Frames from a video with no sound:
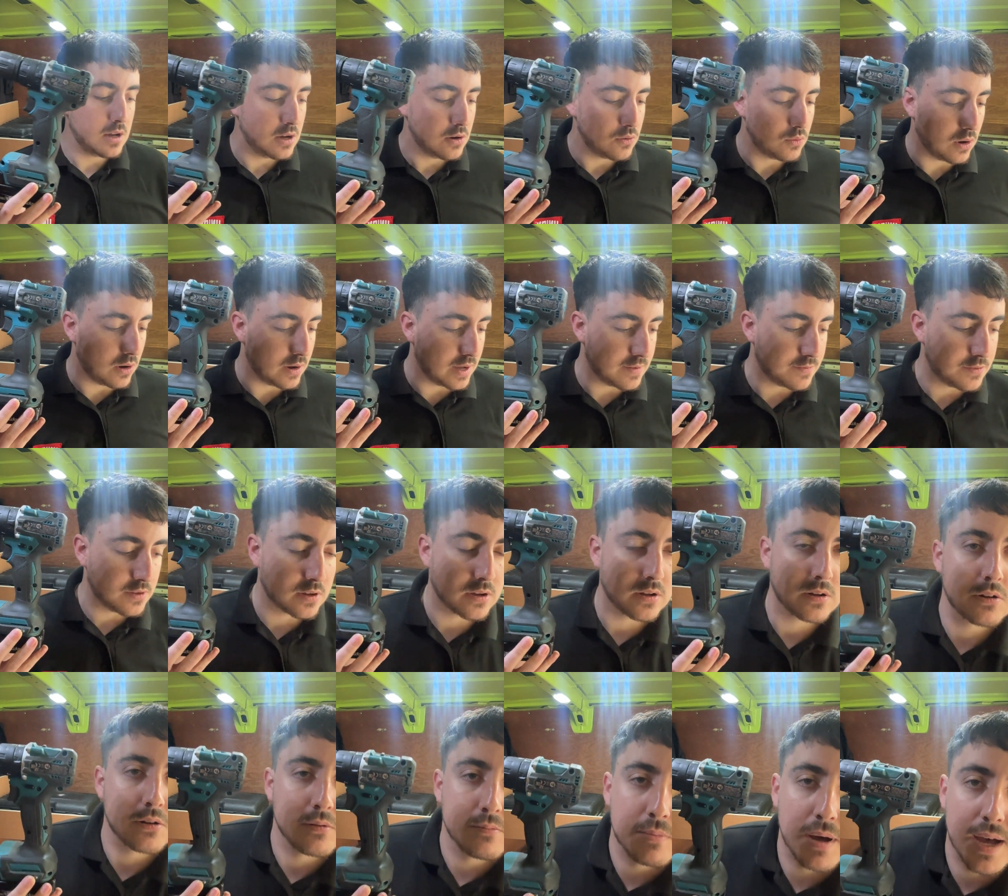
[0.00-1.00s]
Well, if you can
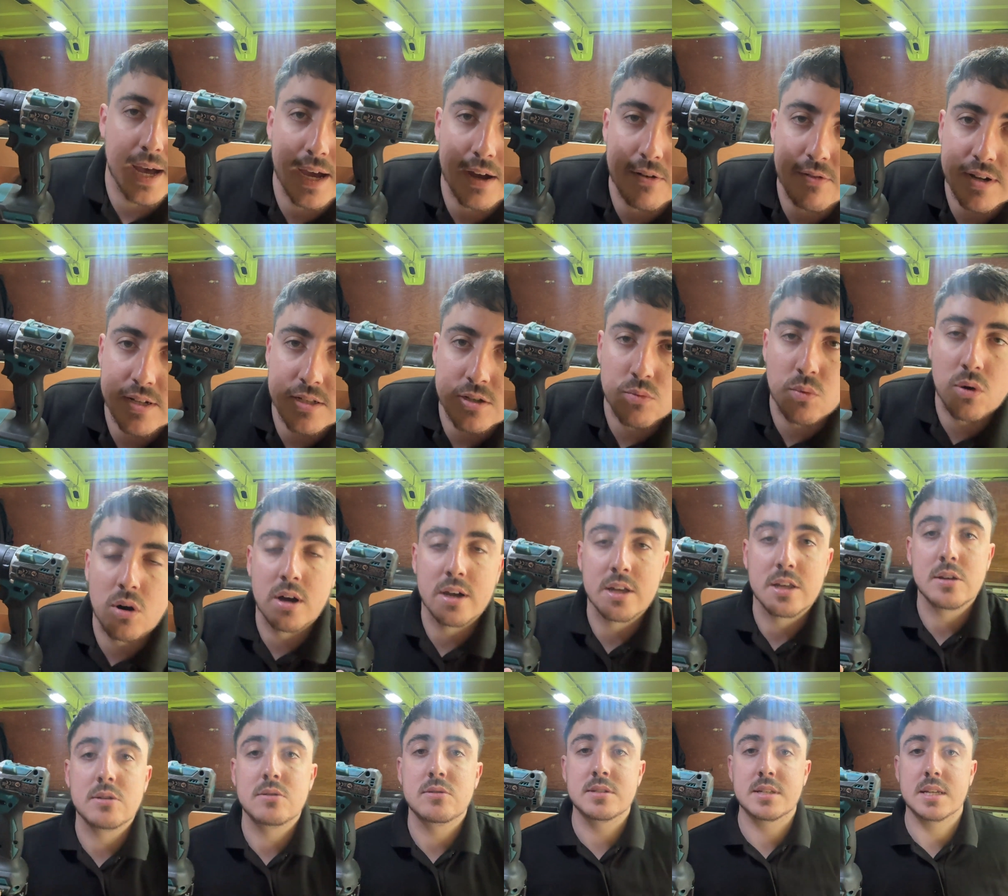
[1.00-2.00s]
compare it to what I
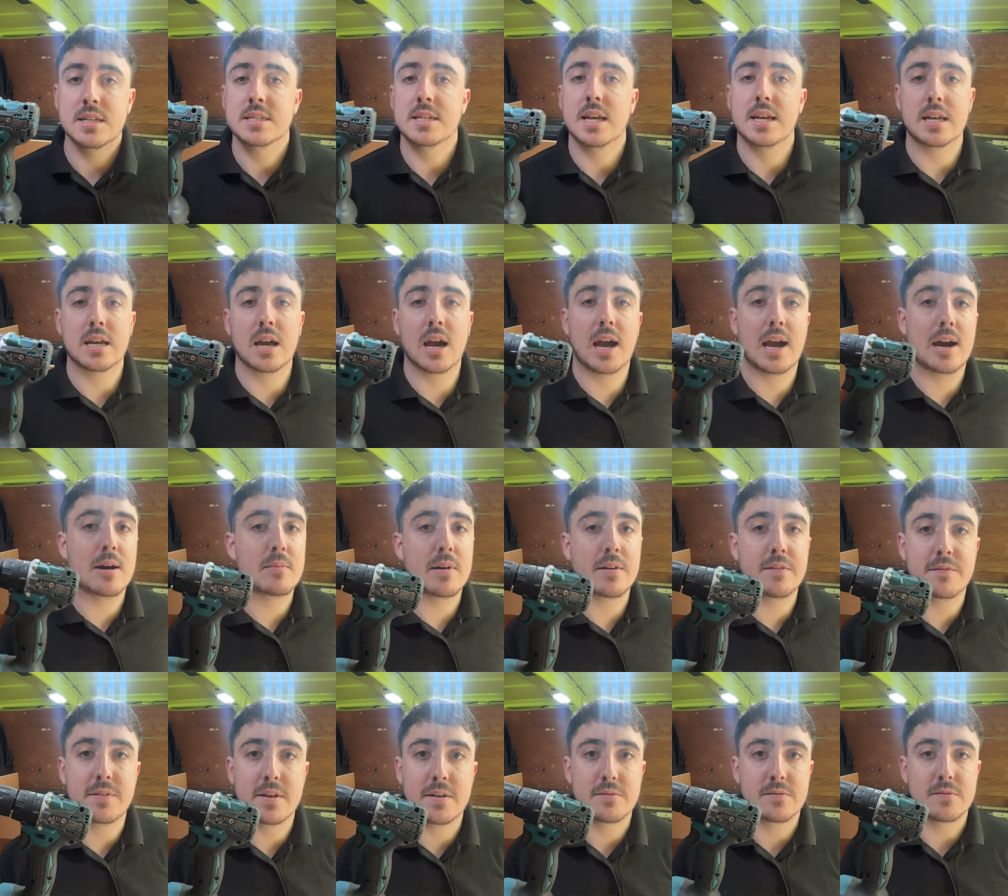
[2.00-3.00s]
use to, say, cut out my
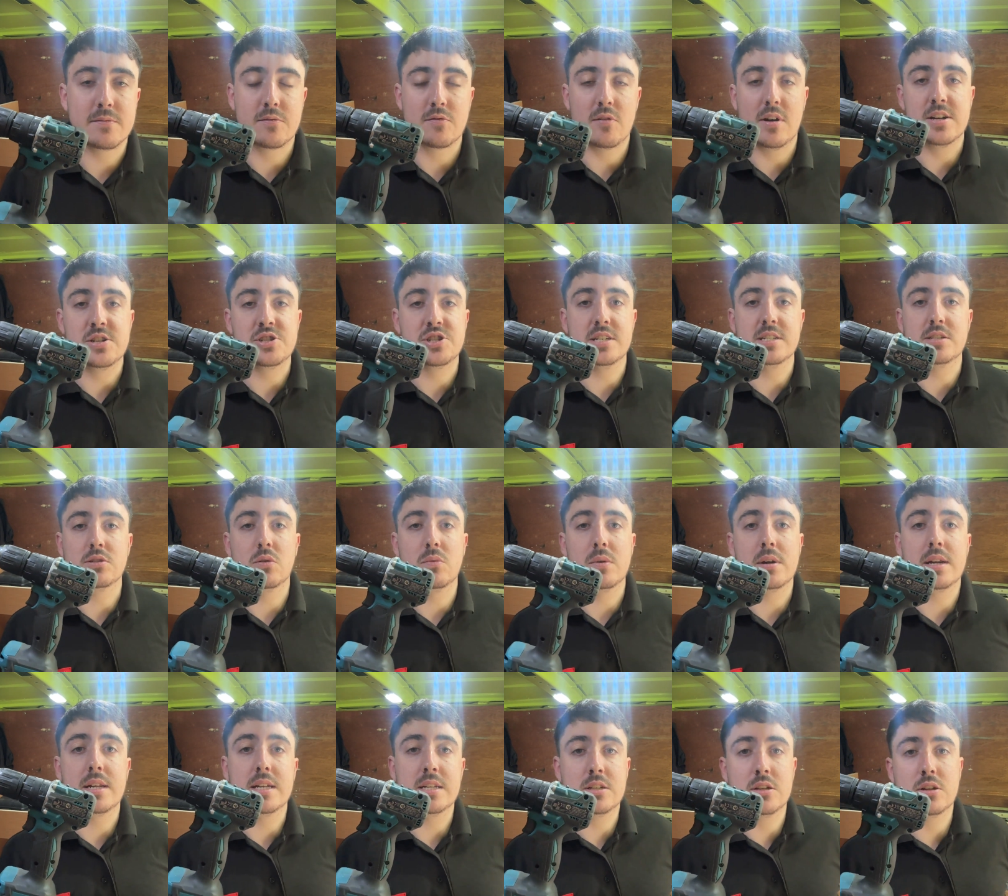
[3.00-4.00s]
fit from freshes, or when
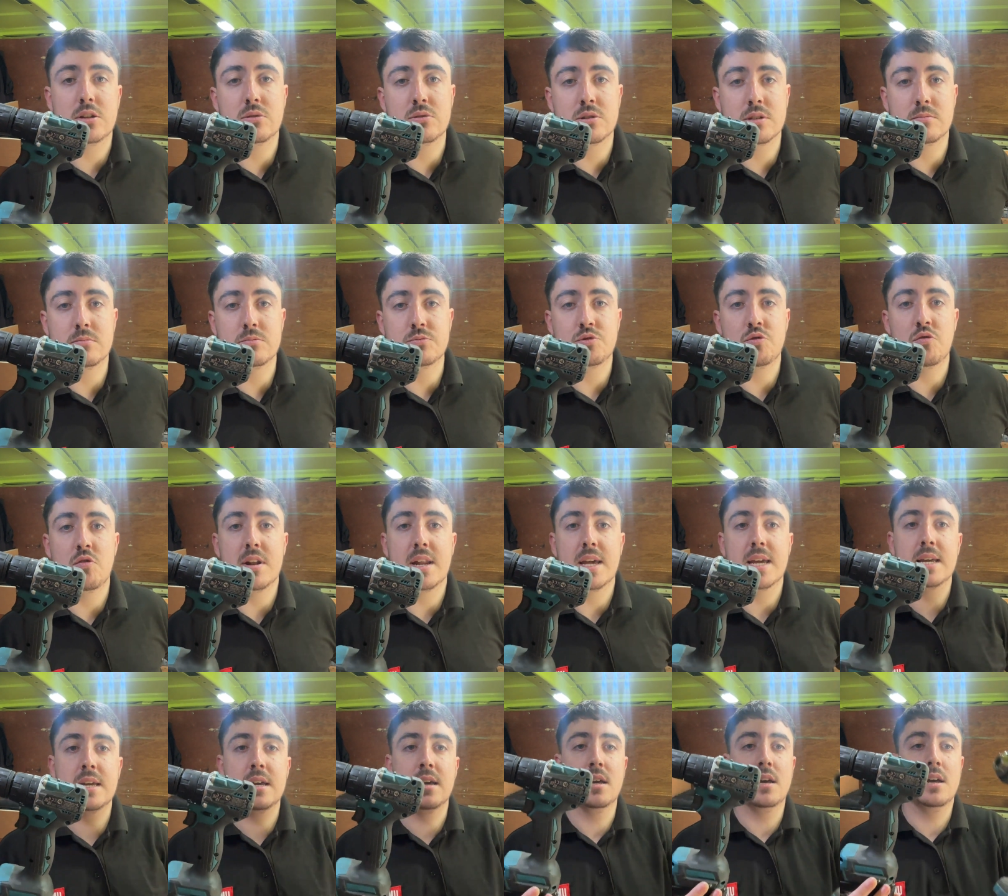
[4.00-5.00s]
I need to do some drilling,